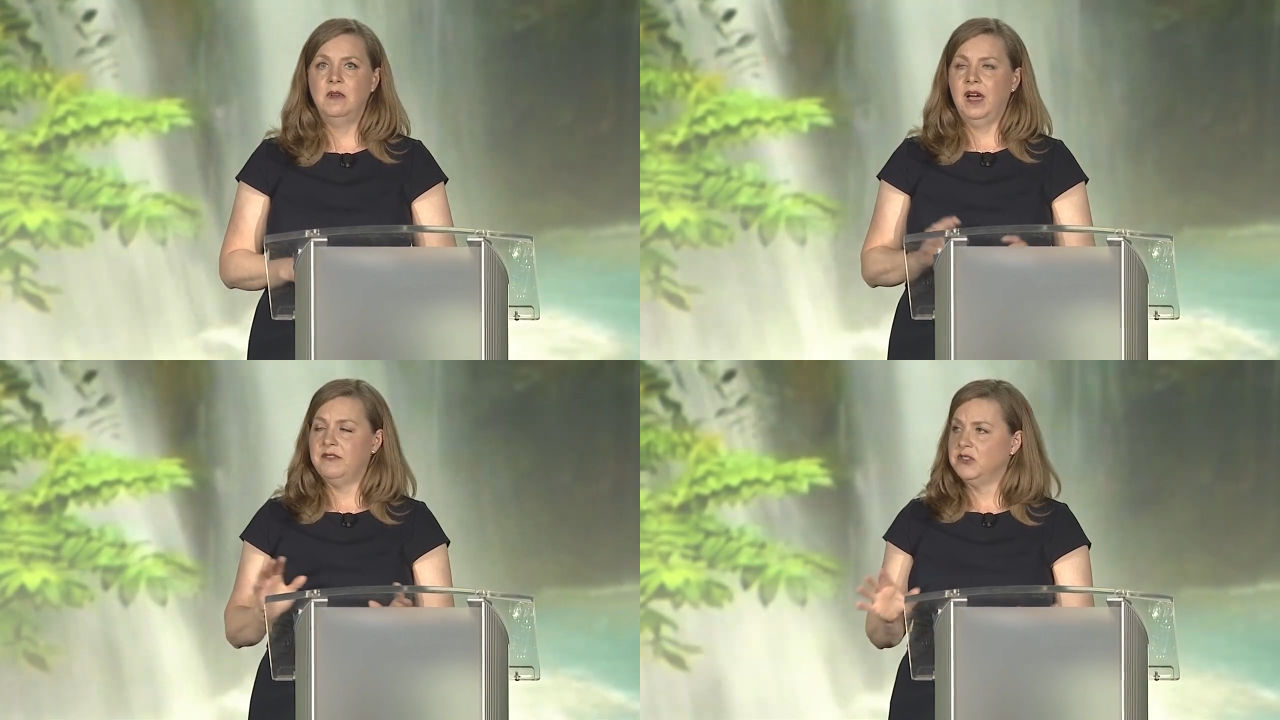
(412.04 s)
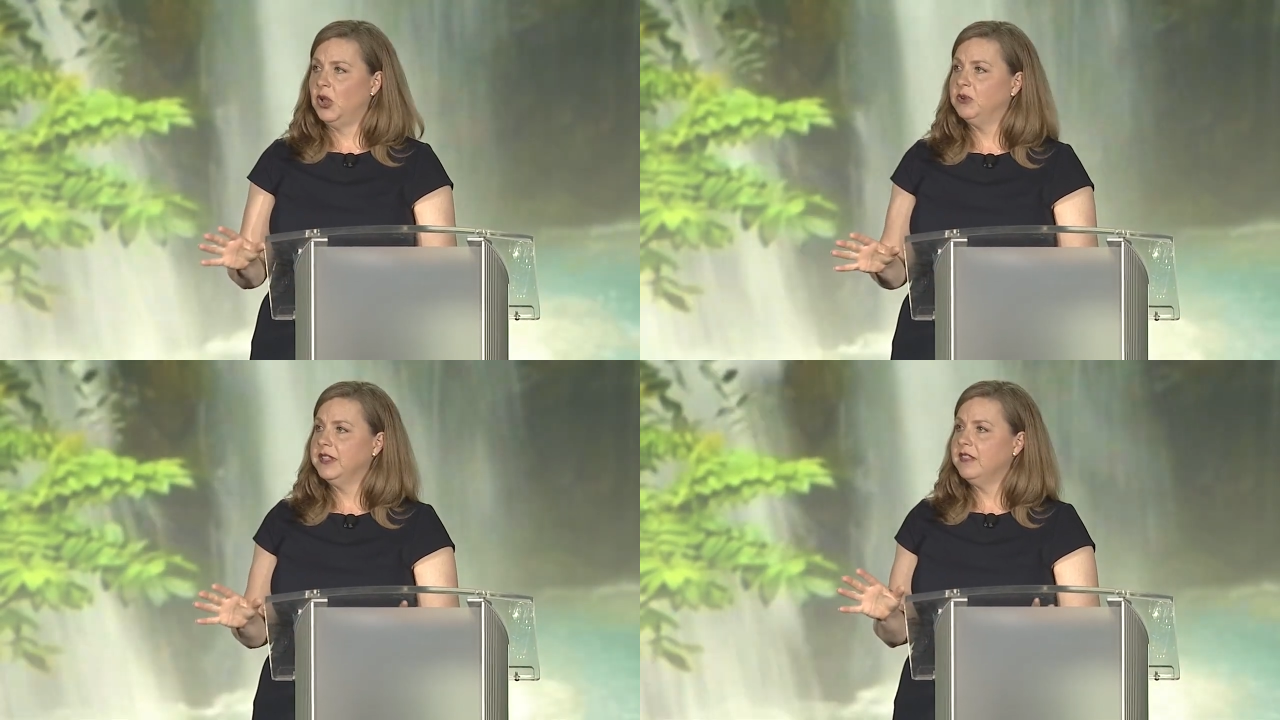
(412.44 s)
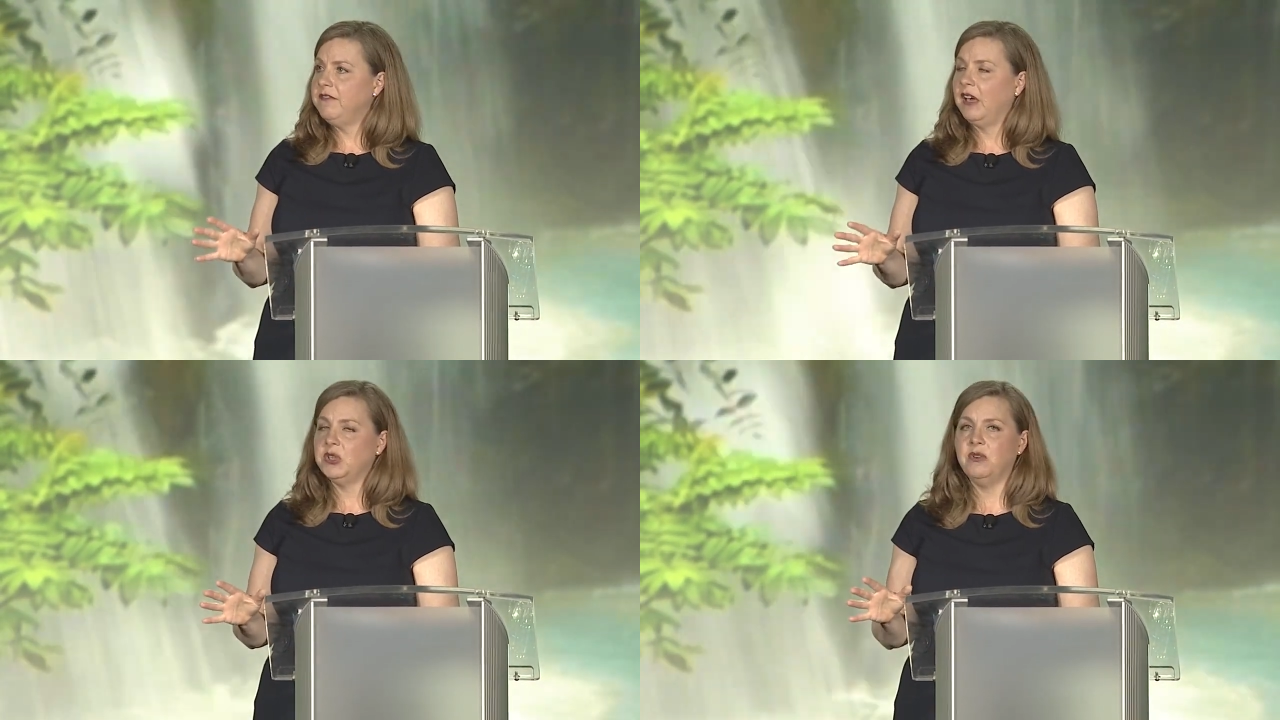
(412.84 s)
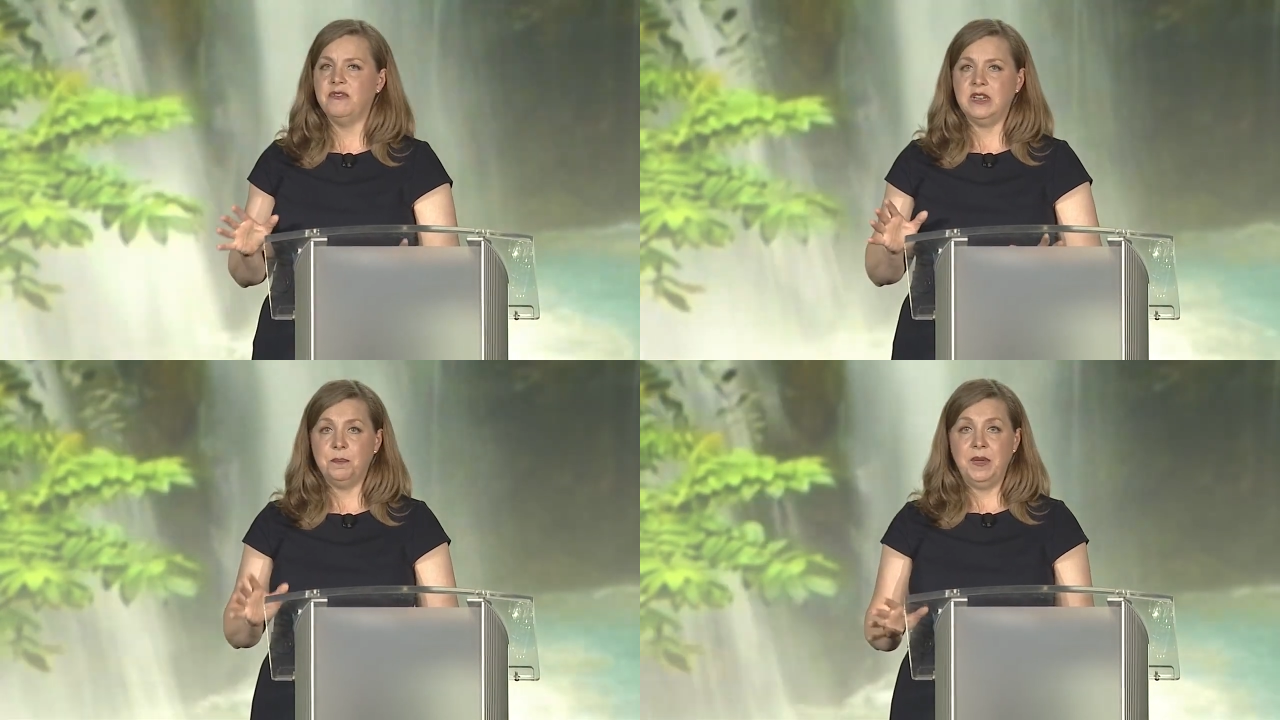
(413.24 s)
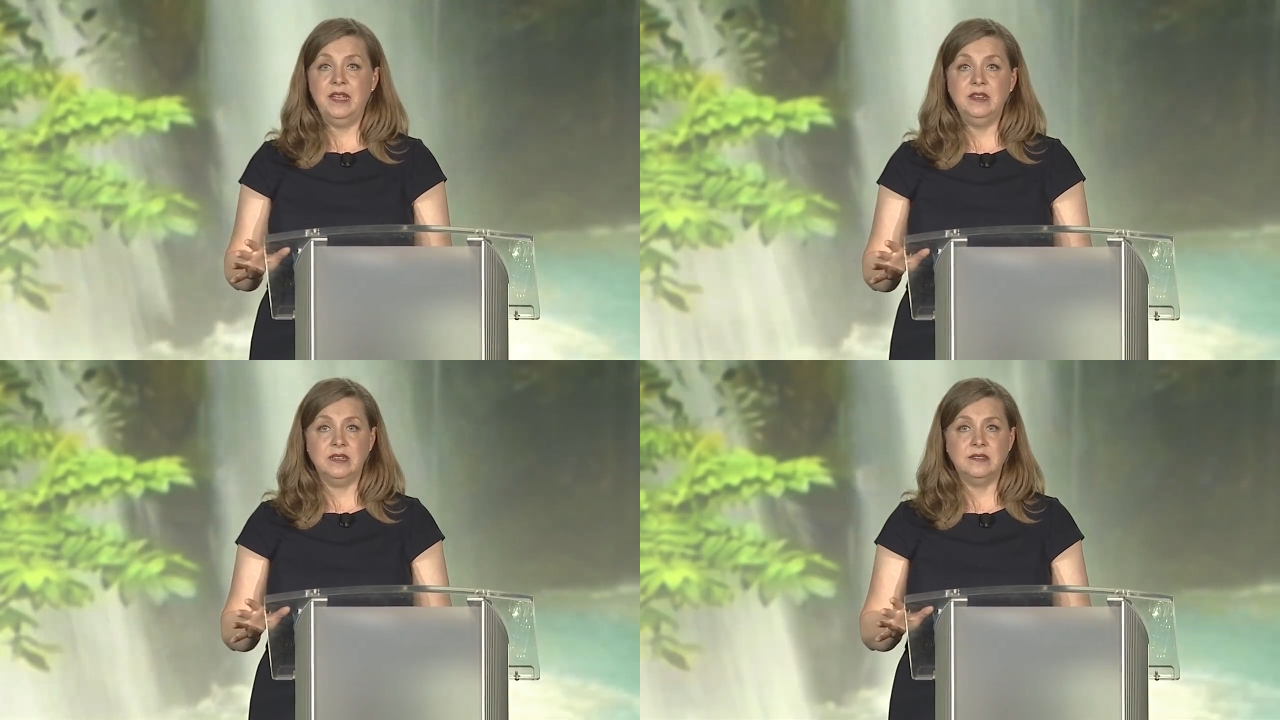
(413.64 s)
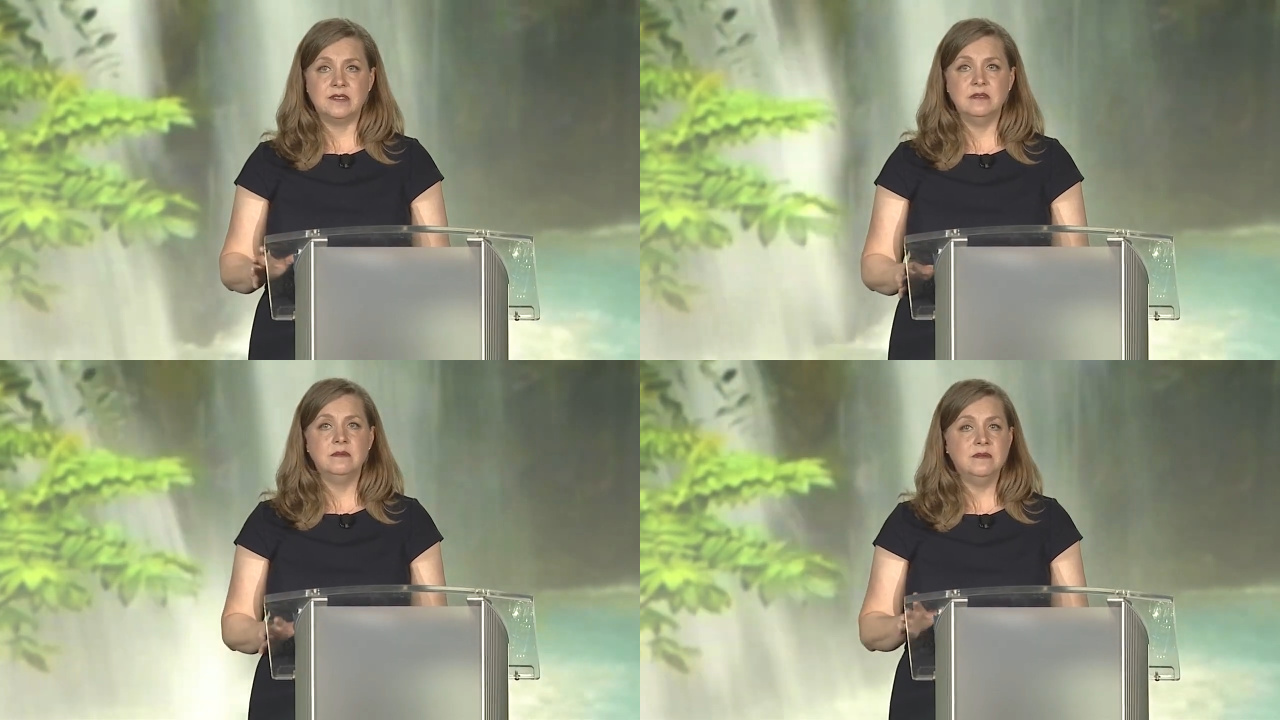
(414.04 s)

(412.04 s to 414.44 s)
I've noted the value of independence,